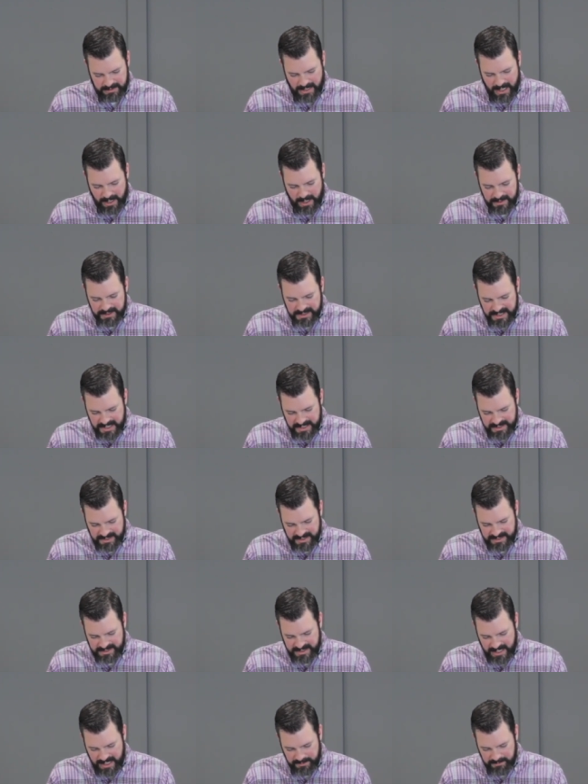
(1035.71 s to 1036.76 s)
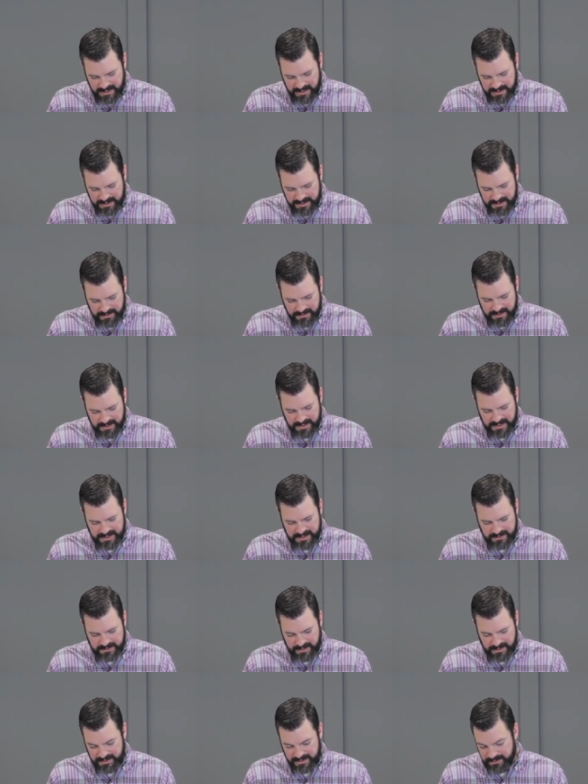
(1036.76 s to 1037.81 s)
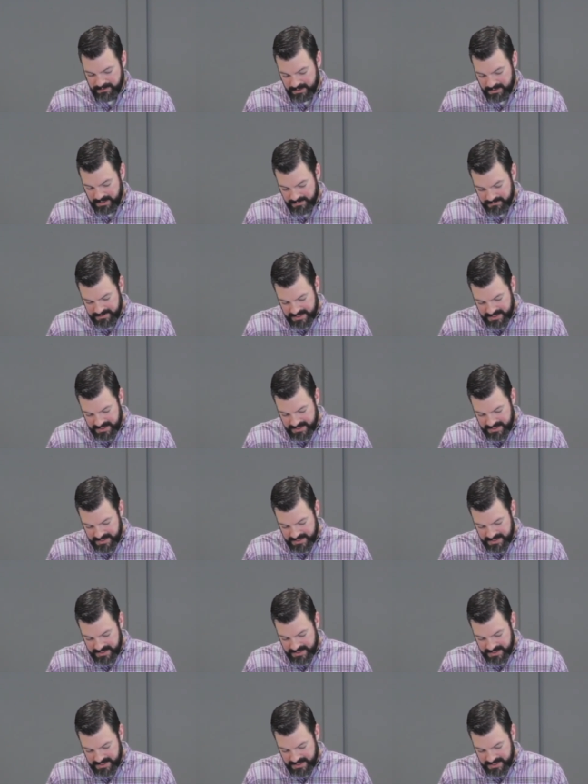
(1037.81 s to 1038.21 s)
Now, when Jesus came into the district of